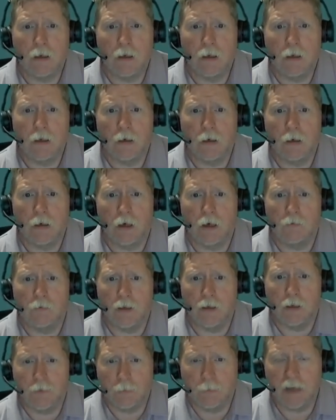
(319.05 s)
on the
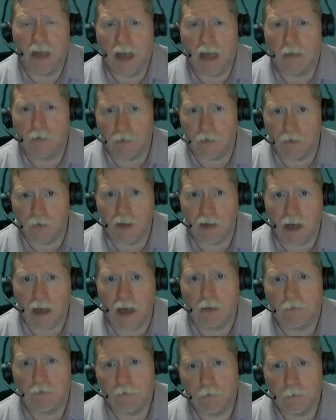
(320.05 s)
behalf of
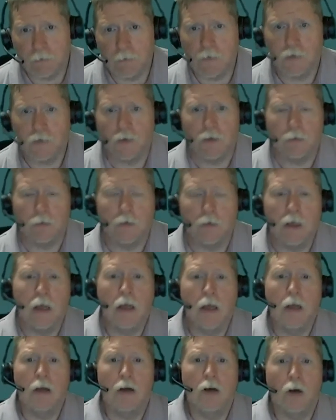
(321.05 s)
staff. So
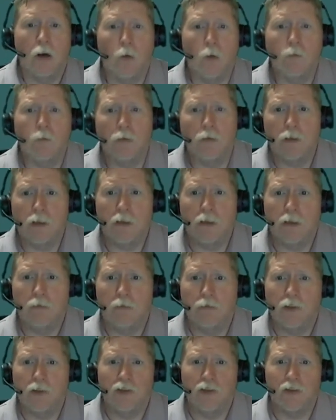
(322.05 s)
hopefully
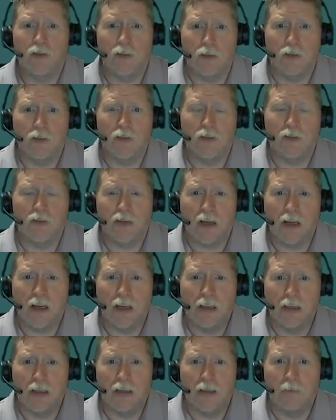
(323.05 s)
this is a good sign
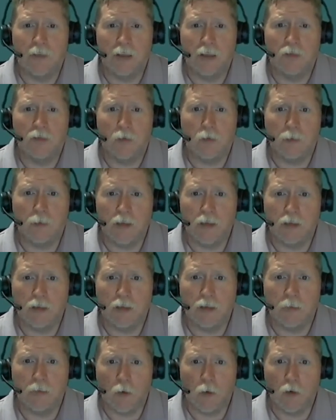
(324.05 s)
and it means we'll be hearing
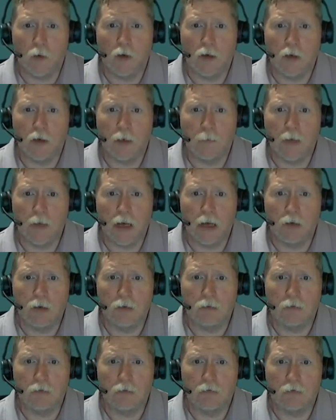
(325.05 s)
more about
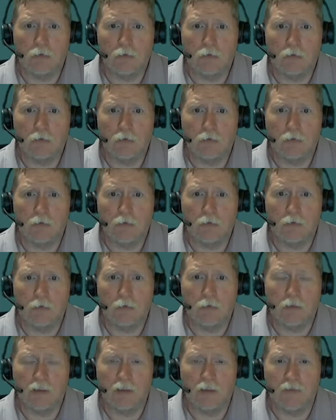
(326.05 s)

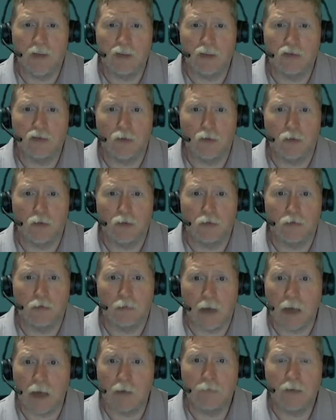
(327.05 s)
an eventual
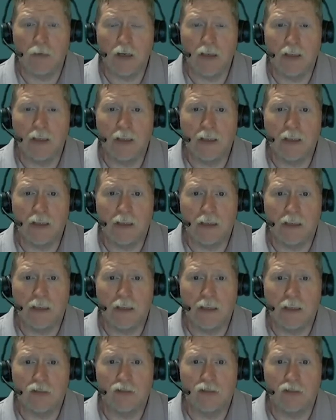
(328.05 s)
groundbreaking and
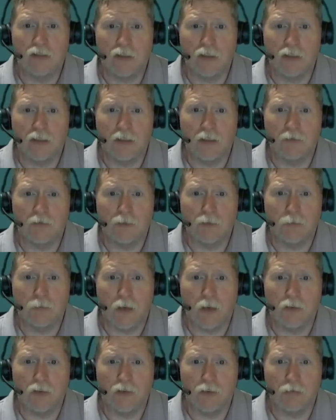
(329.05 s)
actually getting this
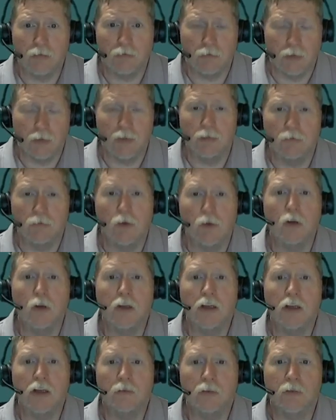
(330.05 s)
project really
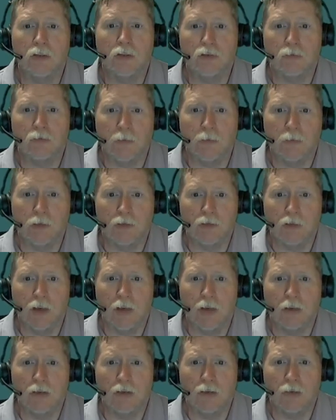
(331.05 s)
rolling, which we've been
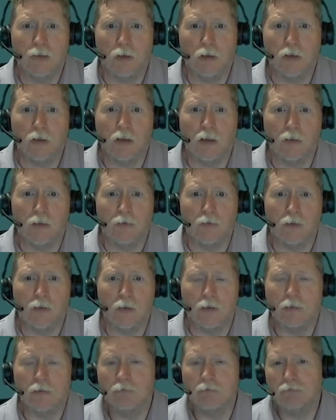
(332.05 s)
trying to work on
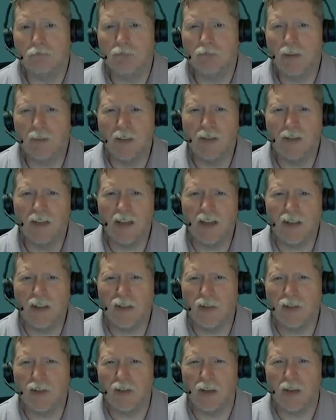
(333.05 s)
for roughly 10
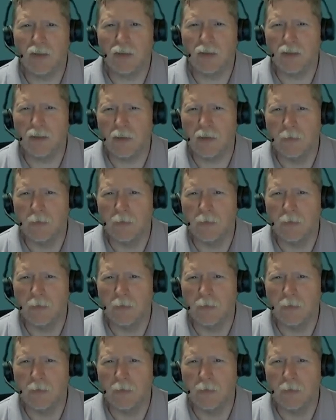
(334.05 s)
years now. So